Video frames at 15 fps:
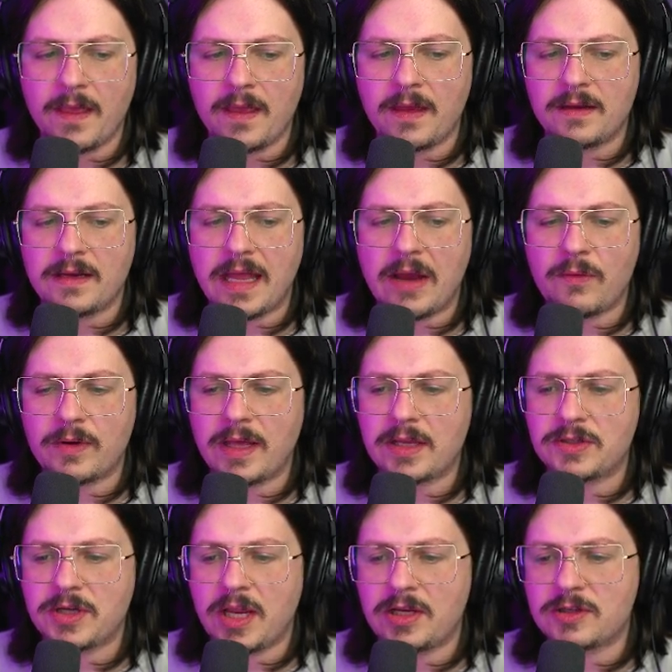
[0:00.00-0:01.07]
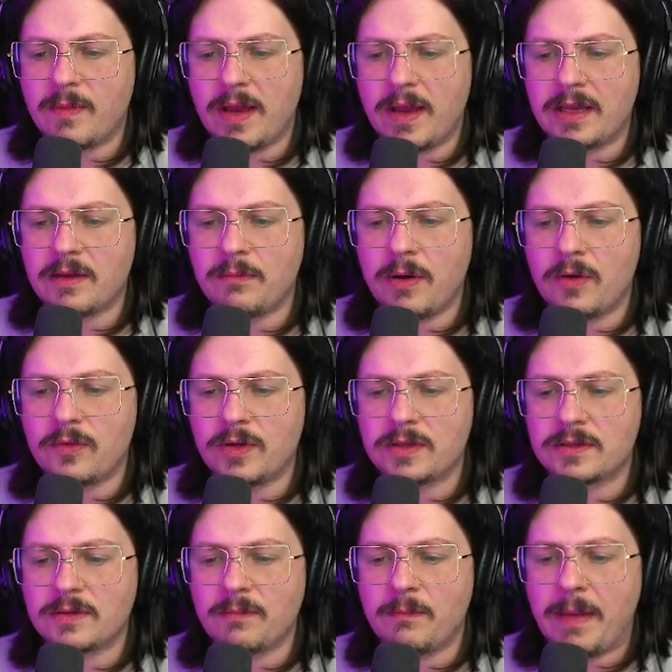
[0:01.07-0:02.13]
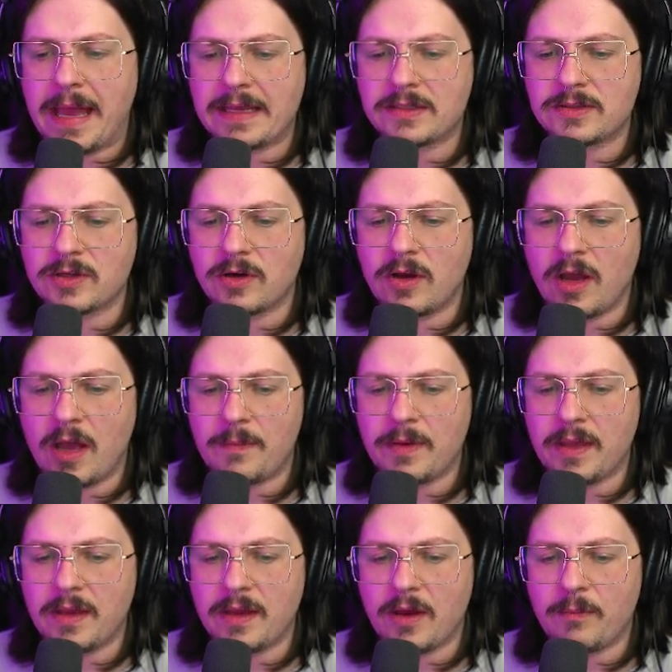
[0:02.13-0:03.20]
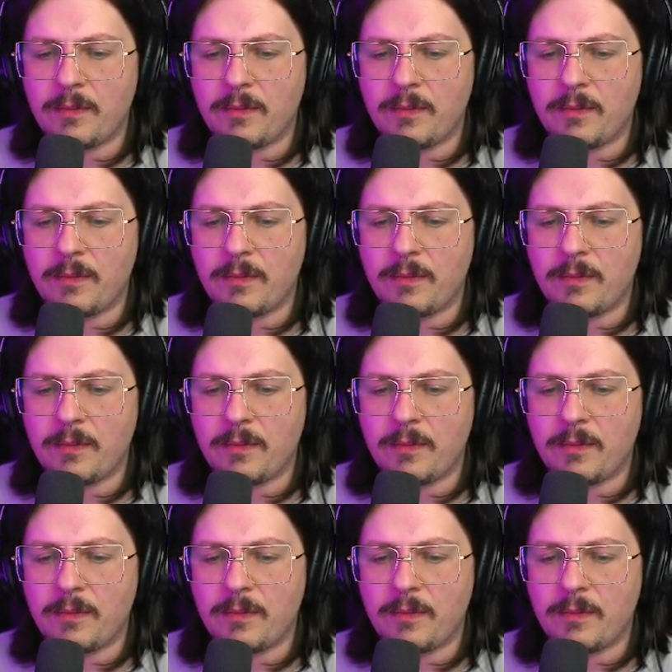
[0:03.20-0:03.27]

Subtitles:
Now when I change my component master copy